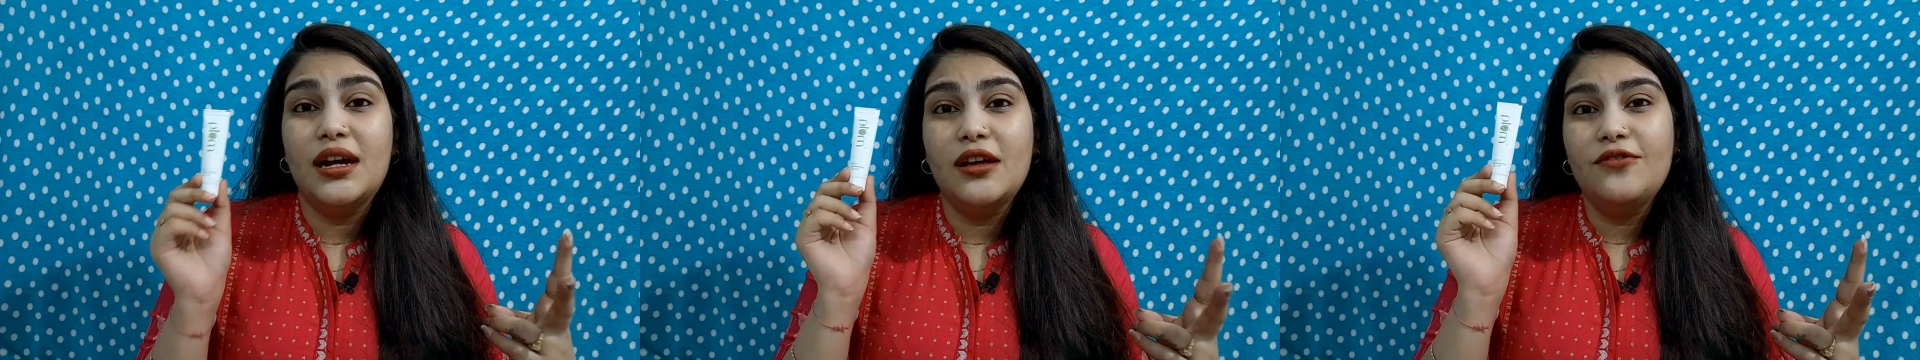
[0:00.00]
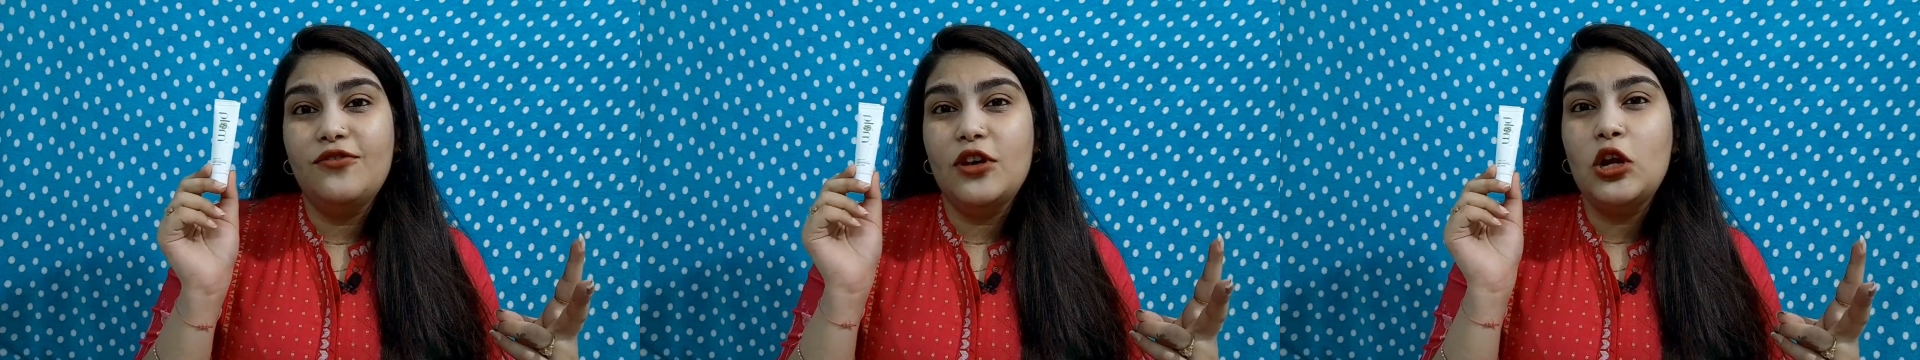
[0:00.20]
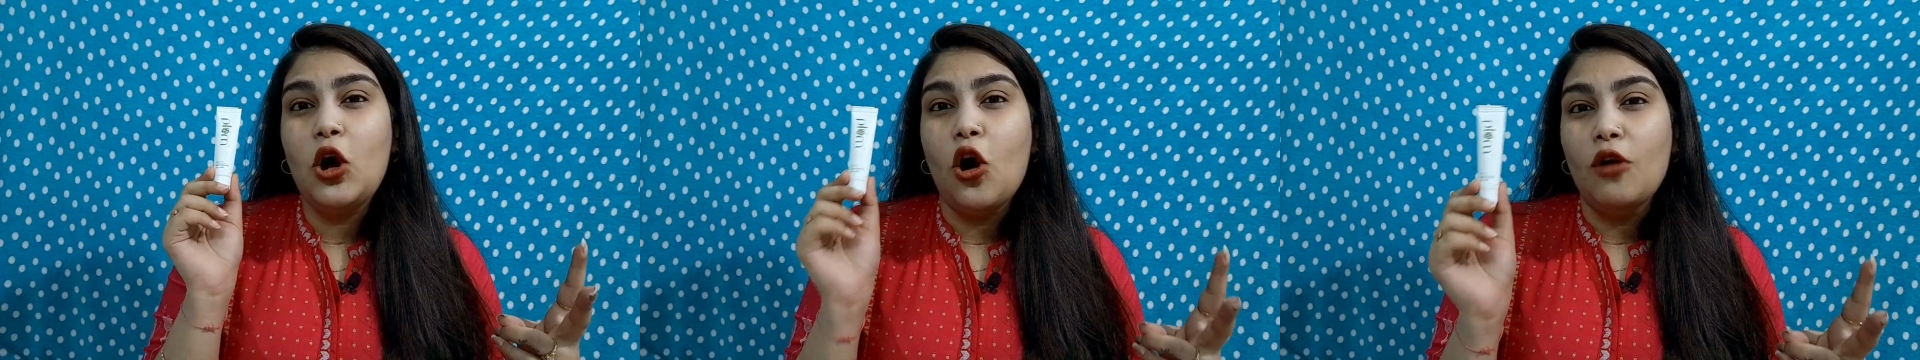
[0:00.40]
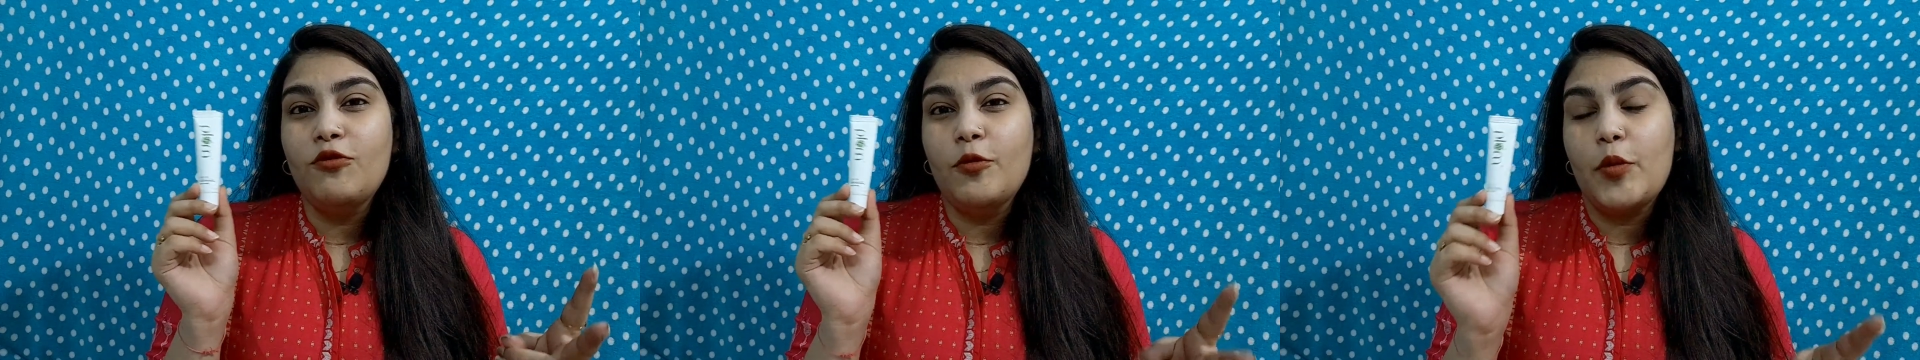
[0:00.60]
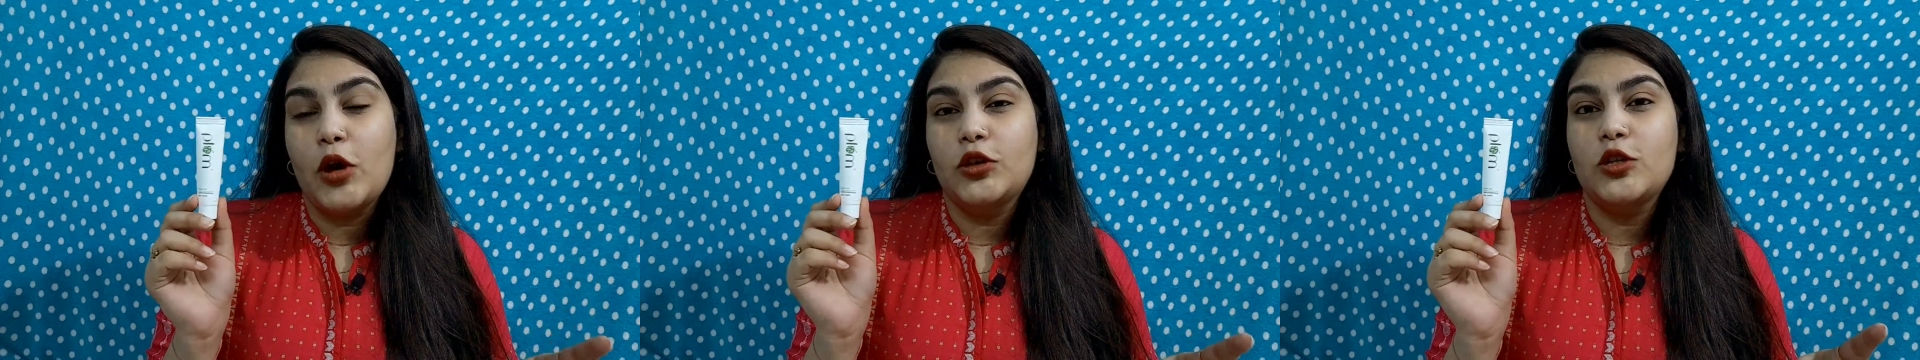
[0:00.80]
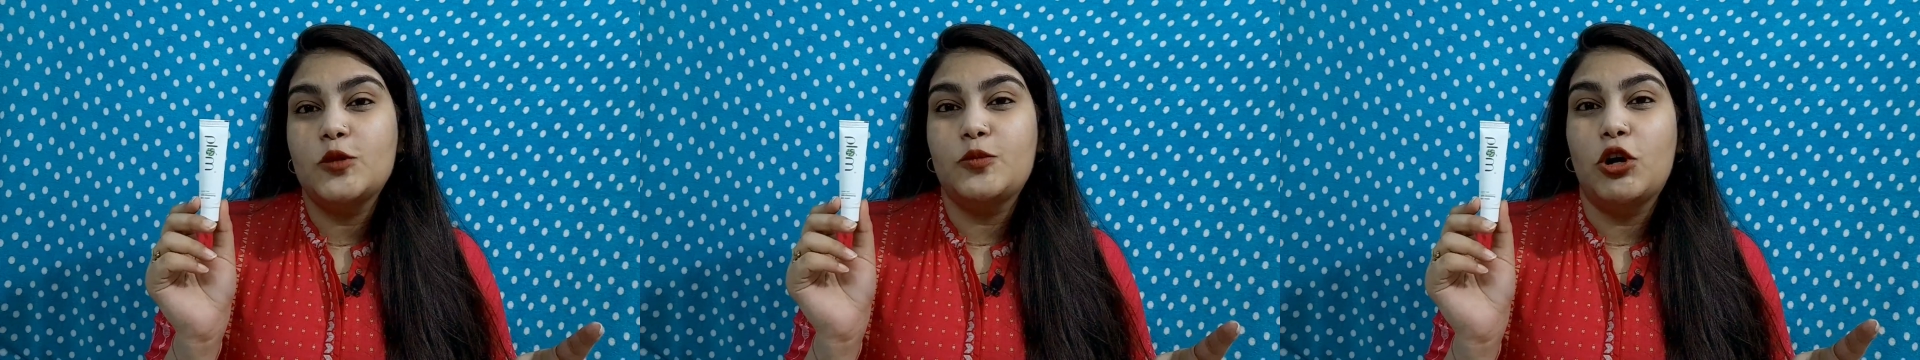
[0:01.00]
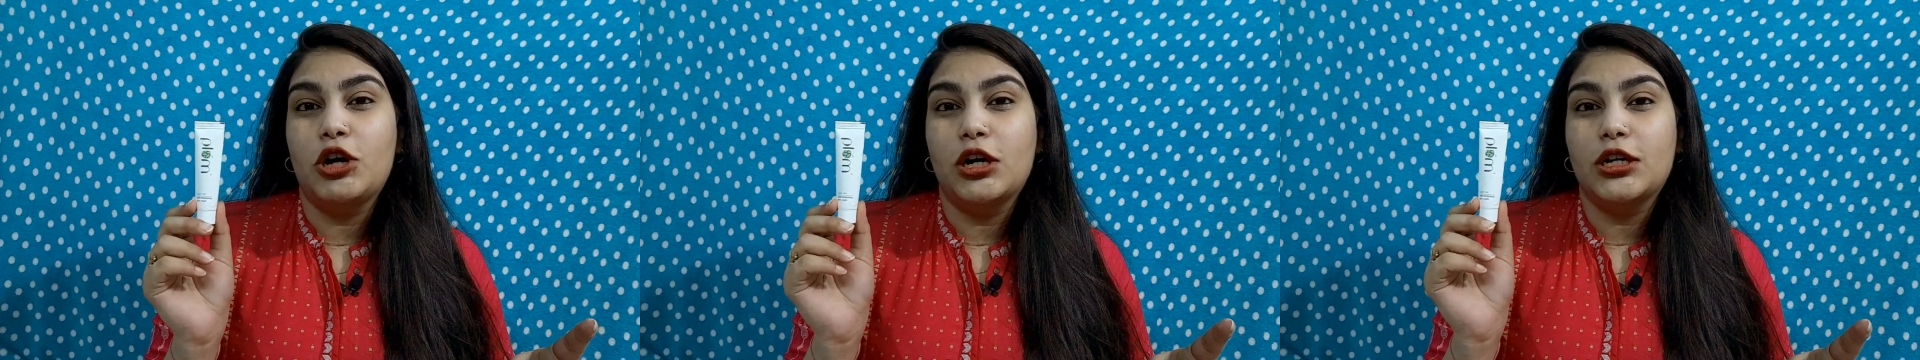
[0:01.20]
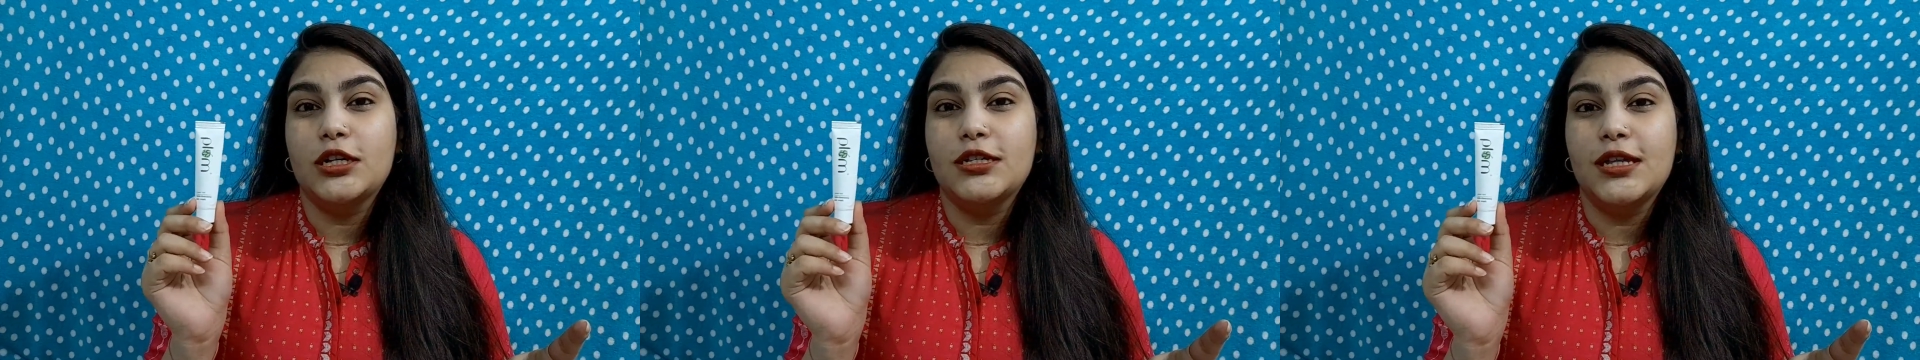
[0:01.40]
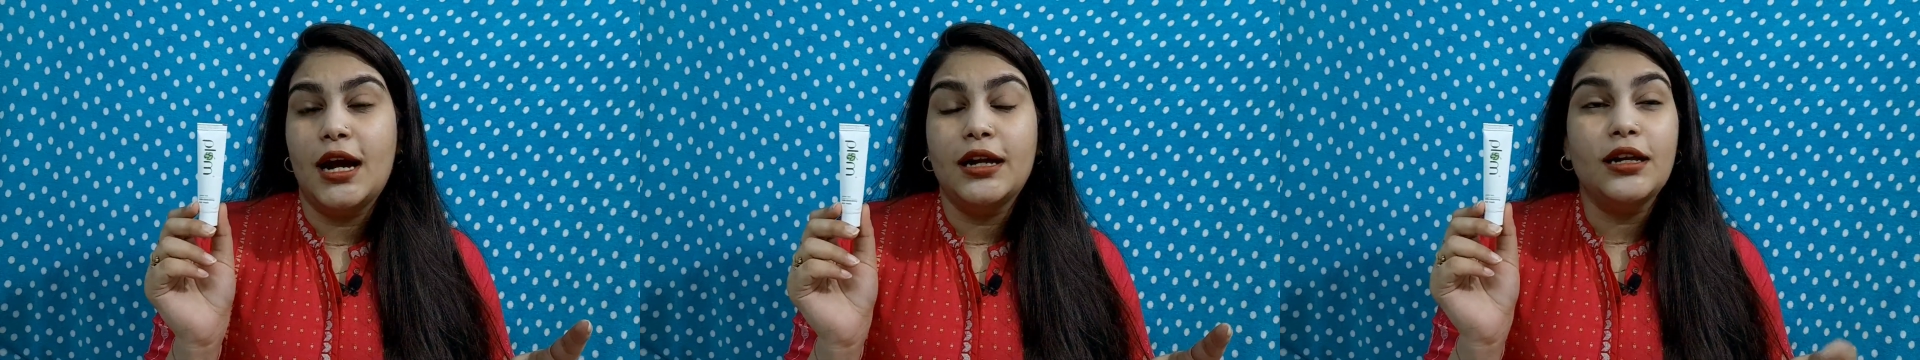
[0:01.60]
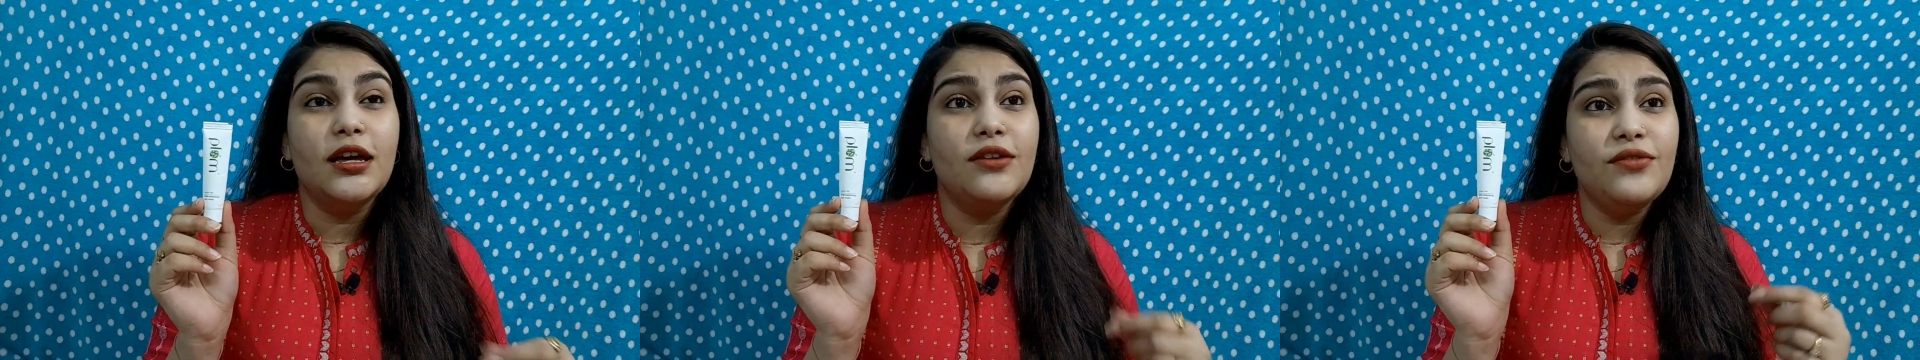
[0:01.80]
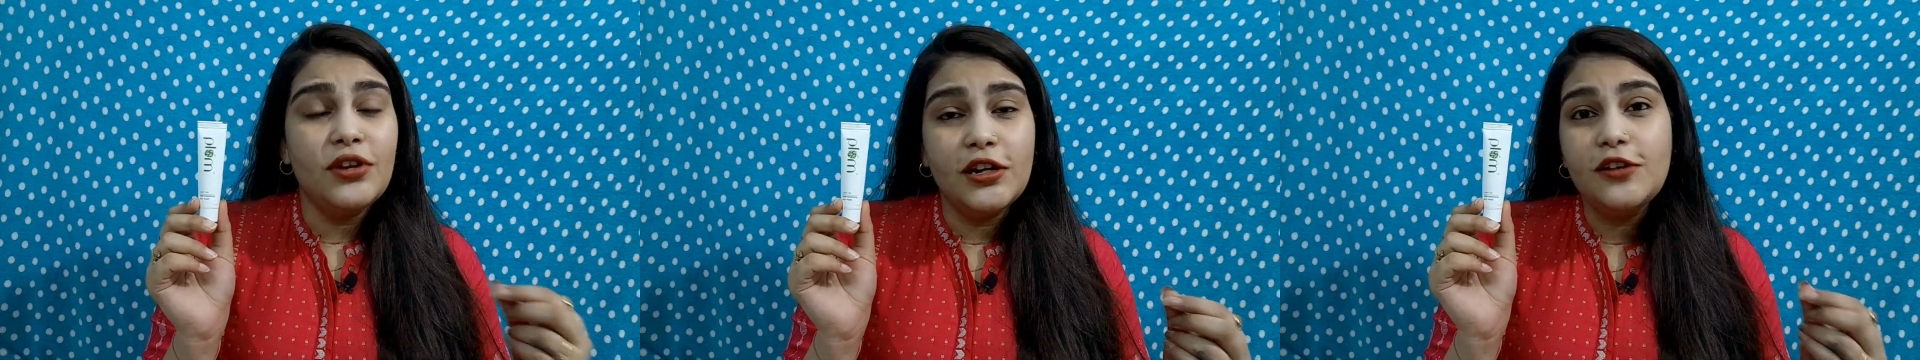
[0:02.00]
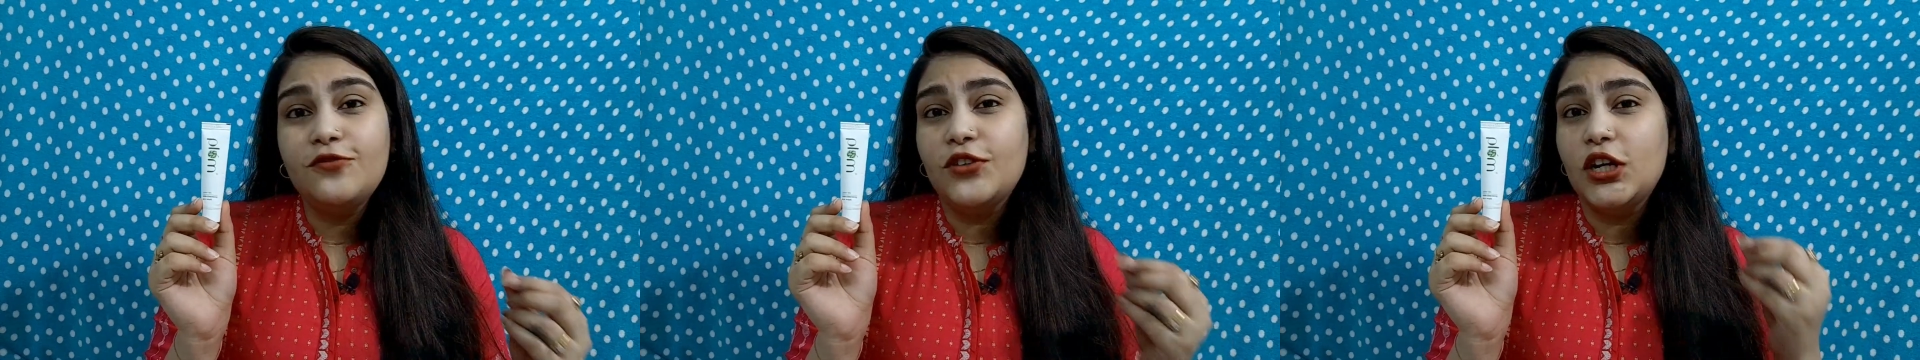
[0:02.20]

that I feel off about this product is that even